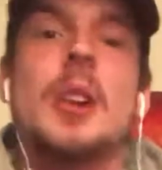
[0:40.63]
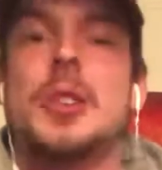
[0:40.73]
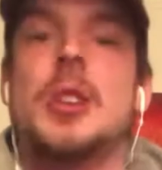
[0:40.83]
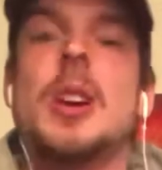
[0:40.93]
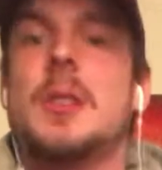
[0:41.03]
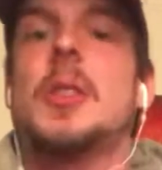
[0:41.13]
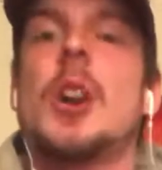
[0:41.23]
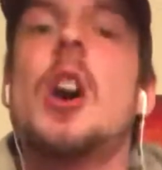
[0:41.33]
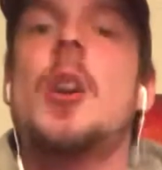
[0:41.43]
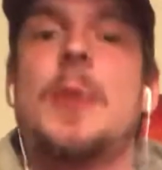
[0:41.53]
you should
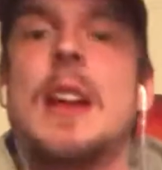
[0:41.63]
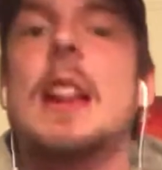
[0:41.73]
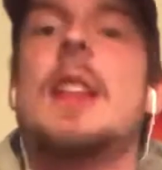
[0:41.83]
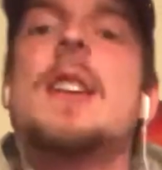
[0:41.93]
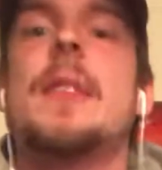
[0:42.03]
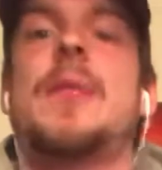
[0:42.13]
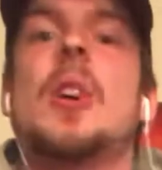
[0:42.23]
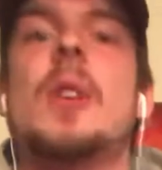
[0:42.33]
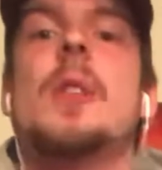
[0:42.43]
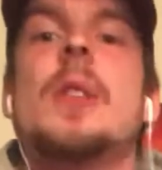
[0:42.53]
go and love yourself.